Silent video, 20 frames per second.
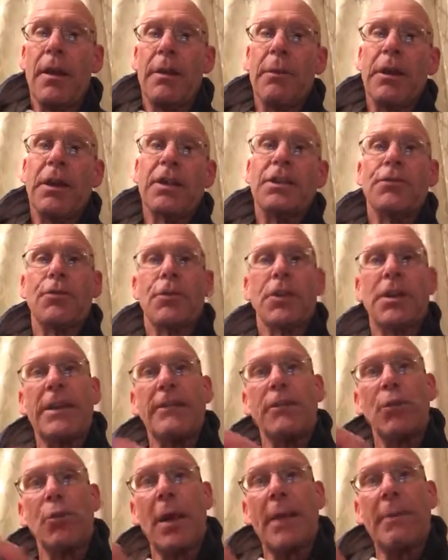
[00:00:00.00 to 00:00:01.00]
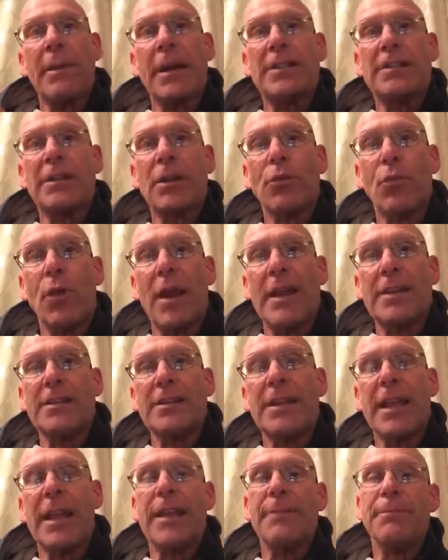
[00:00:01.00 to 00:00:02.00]
Because if we're going to have the WebEx on
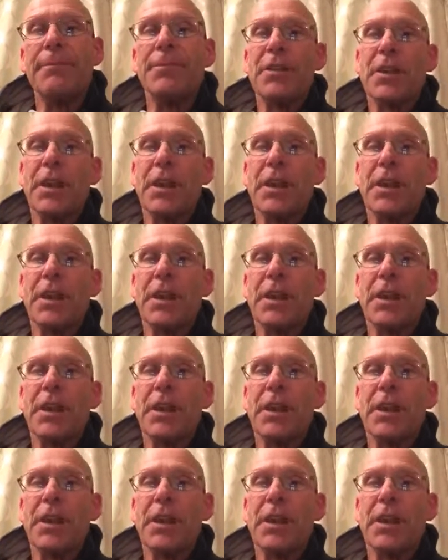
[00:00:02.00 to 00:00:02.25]
Wednesday